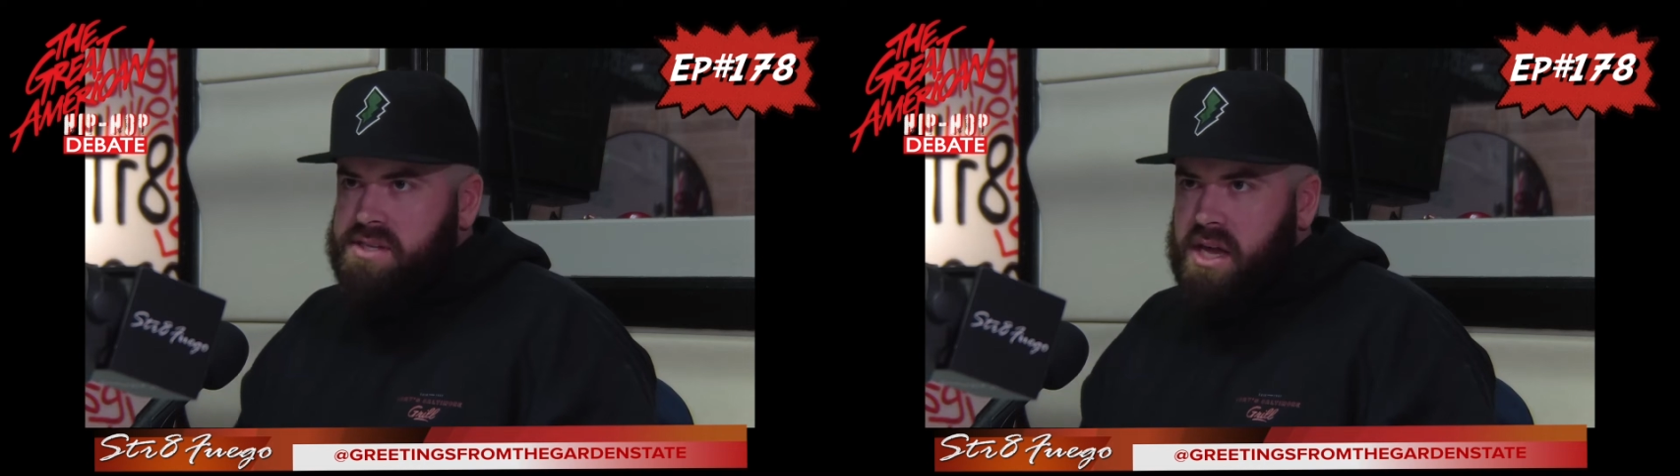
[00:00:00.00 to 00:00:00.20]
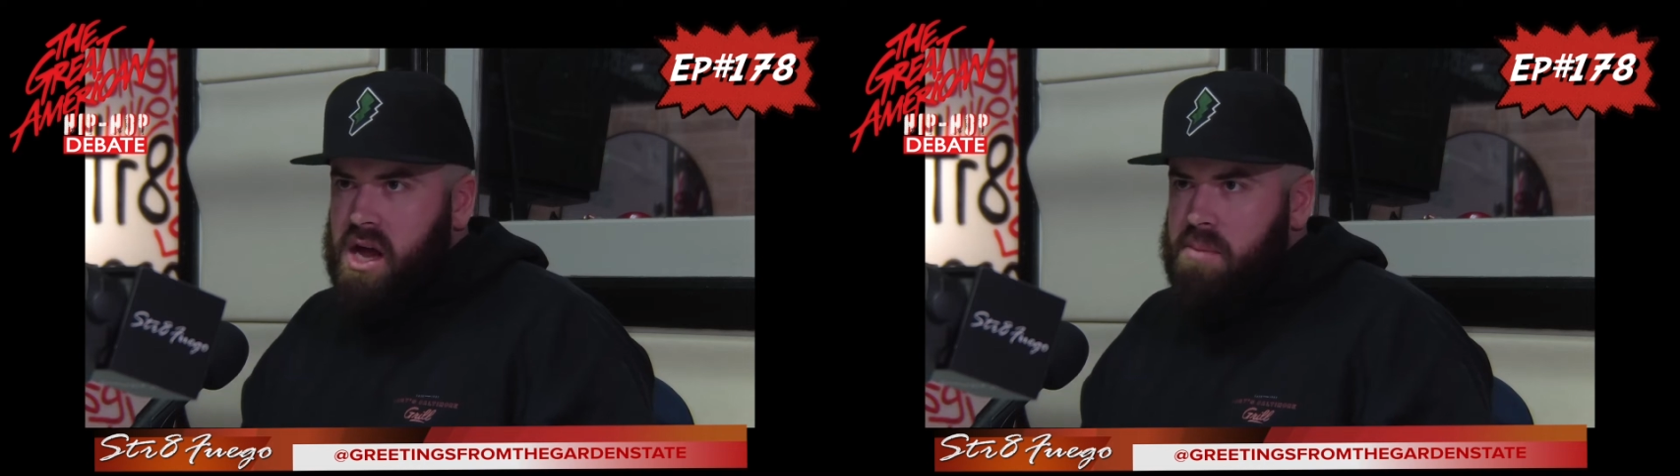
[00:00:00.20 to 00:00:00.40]

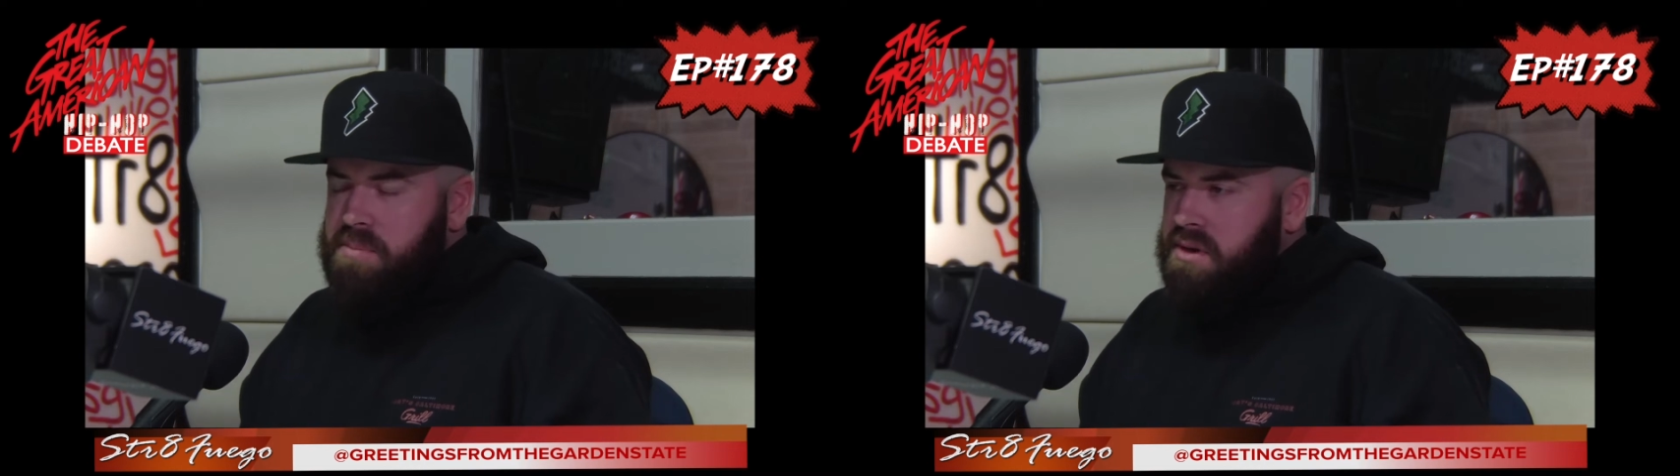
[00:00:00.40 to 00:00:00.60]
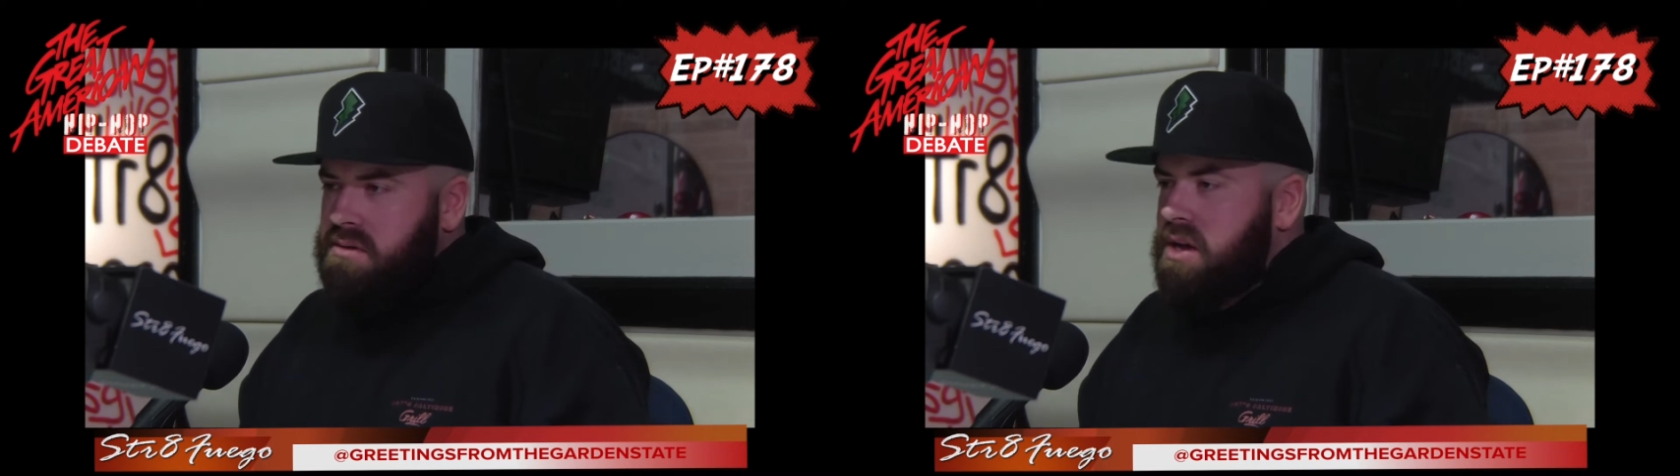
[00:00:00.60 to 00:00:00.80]
set
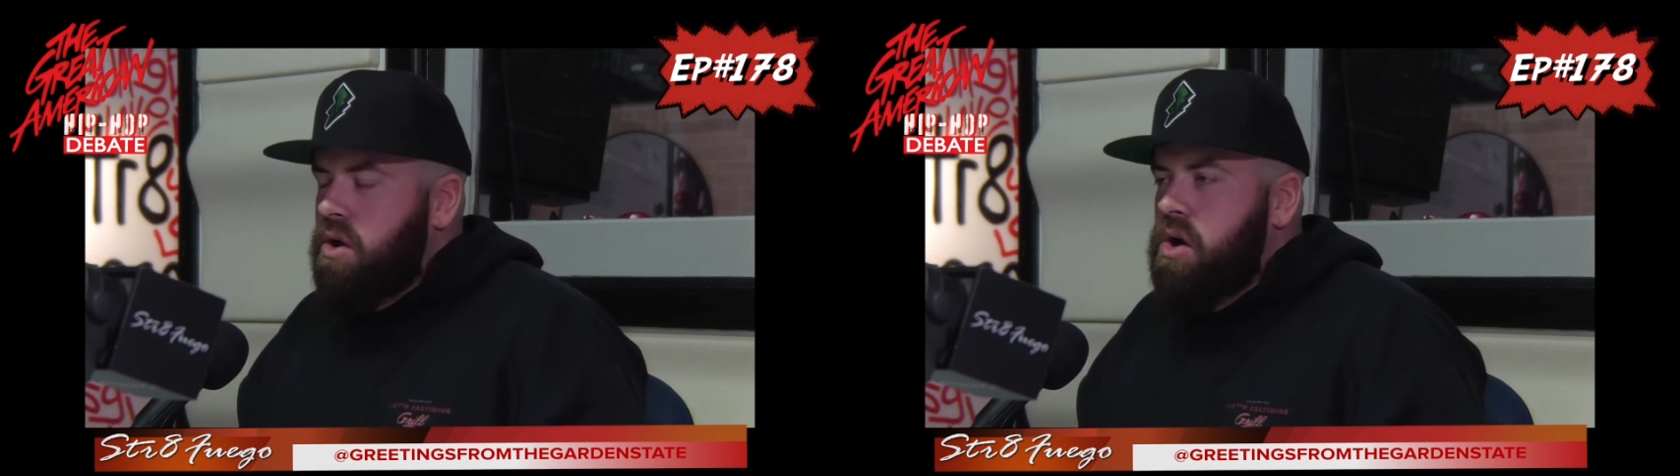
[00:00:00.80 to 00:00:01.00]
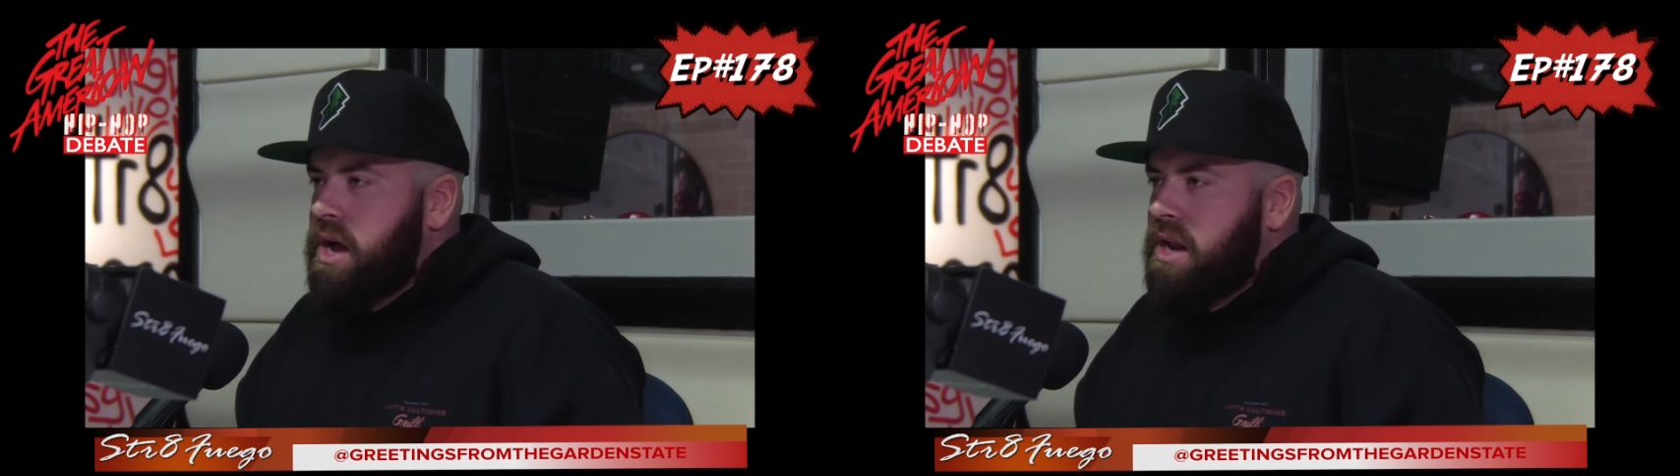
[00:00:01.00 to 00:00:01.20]
up and
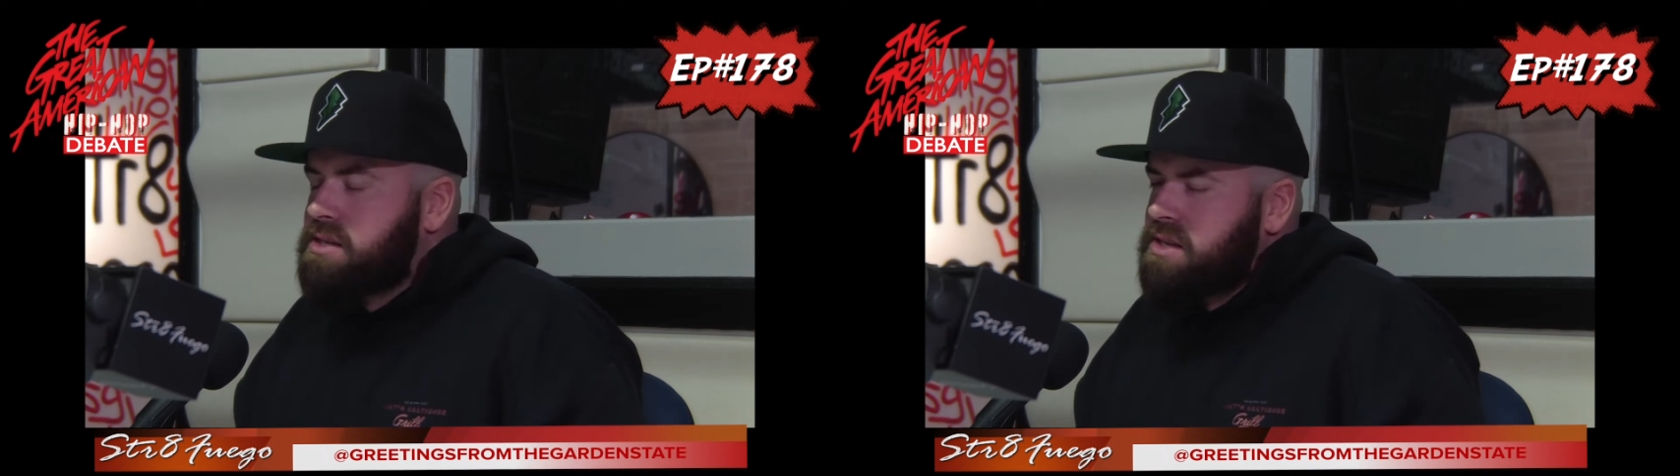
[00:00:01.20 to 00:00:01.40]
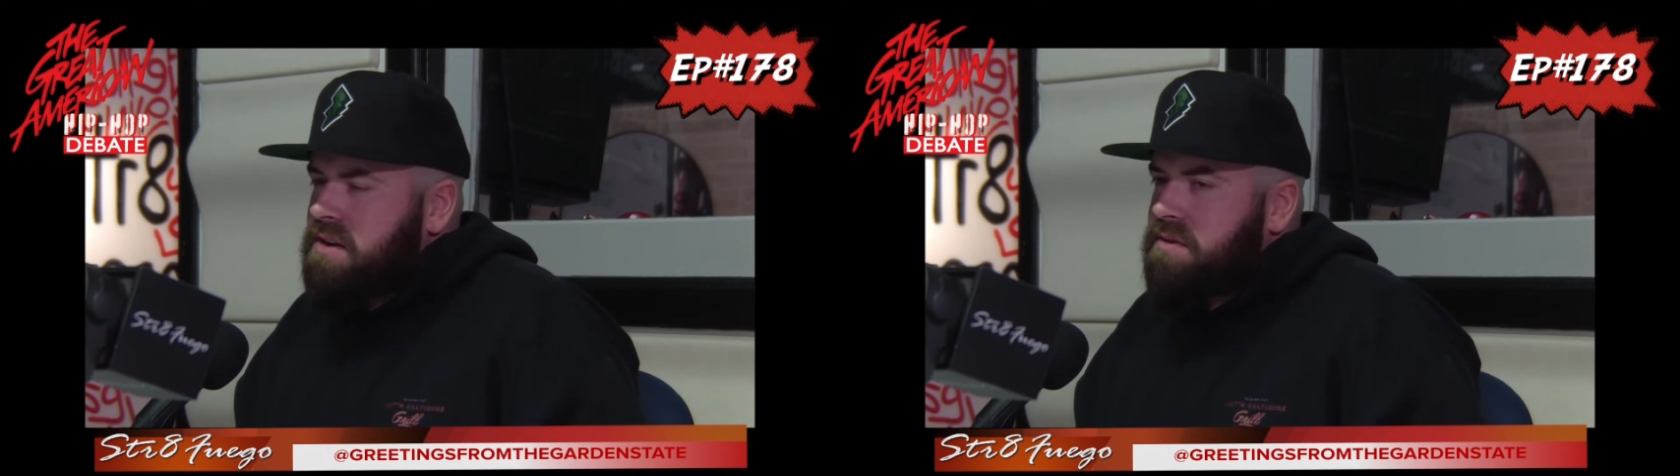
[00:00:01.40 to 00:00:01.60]
all that kind of
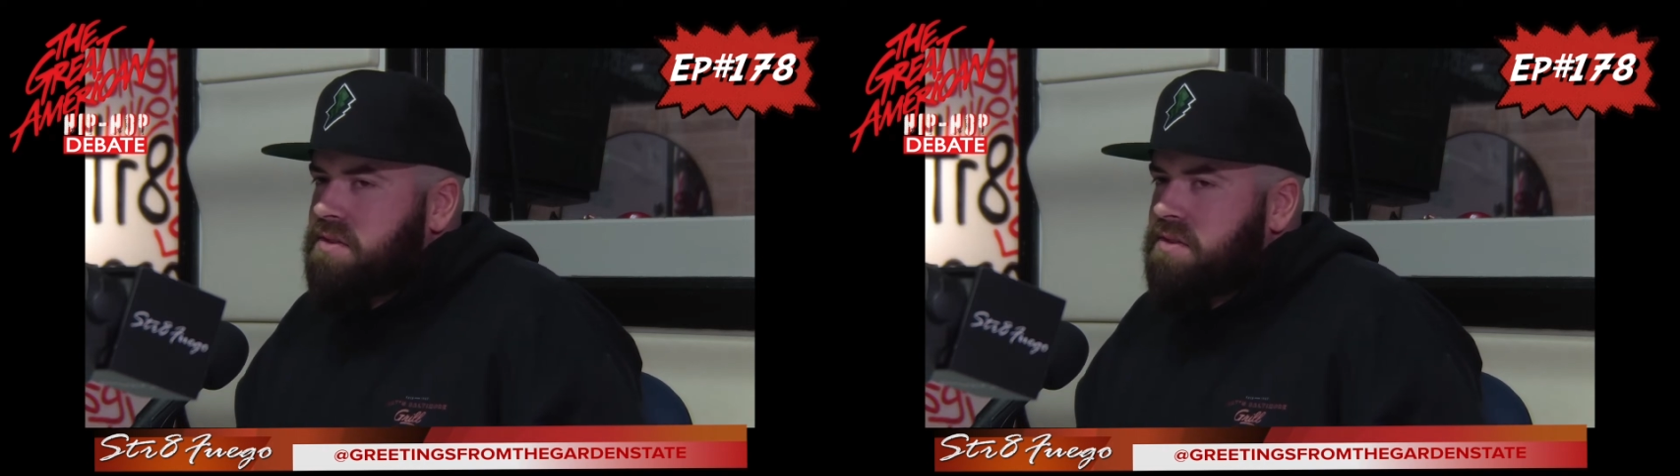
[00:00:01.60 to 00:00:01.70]
stuff.